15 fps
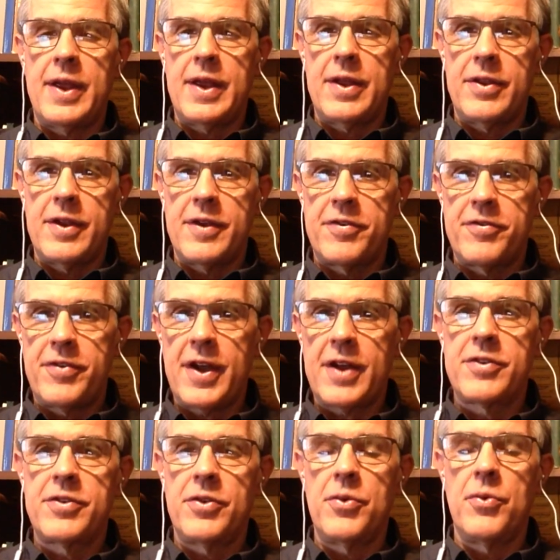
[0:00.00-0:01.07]
and the
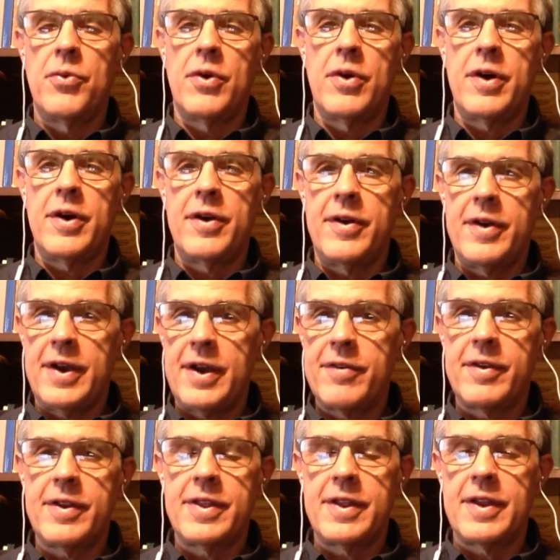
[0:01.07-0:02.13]
effects of the water and
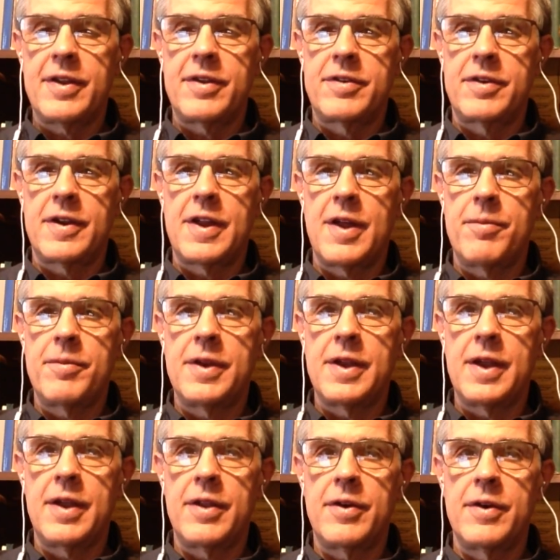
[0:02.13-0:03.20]
everything else that come
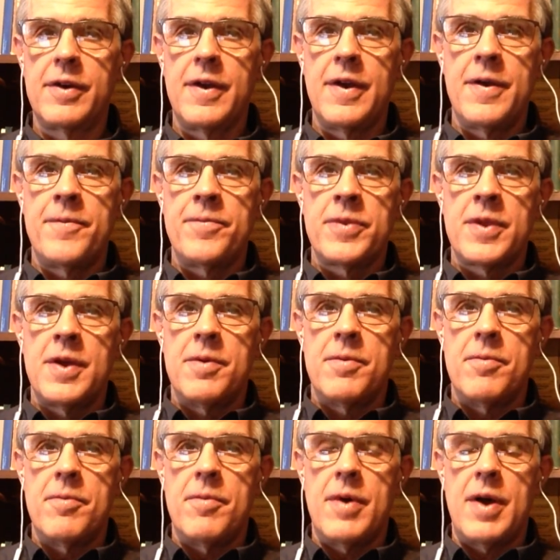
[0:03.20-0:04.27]
together
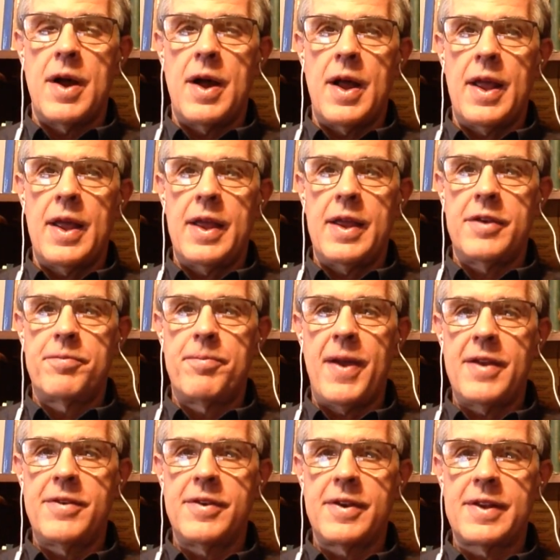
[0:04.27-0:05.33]
is
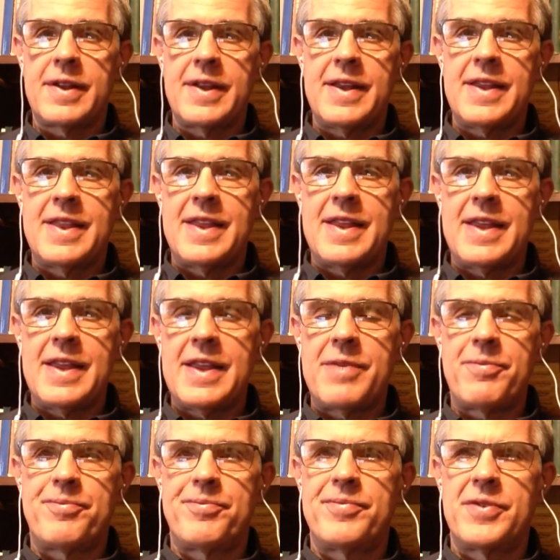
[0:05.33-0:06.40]
basically
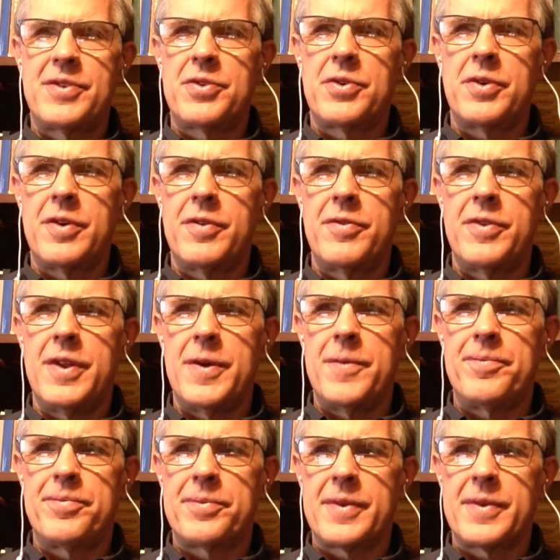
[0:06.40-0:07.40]
the sort of the